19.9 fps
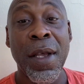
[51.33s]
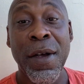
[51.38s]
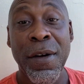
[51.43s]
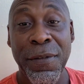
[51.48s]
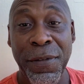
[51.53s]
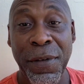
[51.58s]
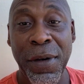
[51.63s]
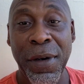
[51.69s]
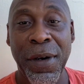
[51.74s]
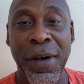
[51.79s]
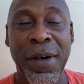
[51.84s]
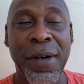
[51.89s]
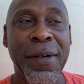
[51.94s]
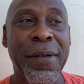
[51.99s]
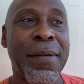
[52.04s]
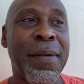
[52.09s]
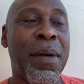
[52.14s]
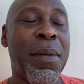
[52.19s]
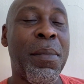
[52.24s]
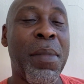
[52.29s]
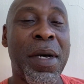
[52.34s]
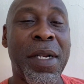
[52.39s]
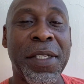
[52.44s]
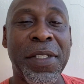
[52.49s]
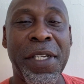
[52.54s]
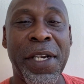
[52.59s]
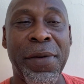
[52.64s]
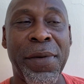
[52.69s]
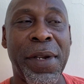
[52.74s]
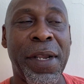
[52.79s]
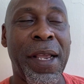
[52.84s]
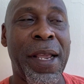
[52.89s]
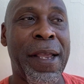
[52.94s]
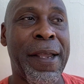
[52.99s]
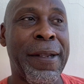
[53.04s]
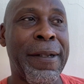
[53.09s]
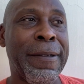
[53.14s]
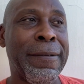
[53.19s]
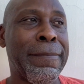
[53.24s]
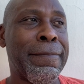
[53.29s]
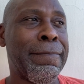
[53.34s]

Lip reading: for monetary gain.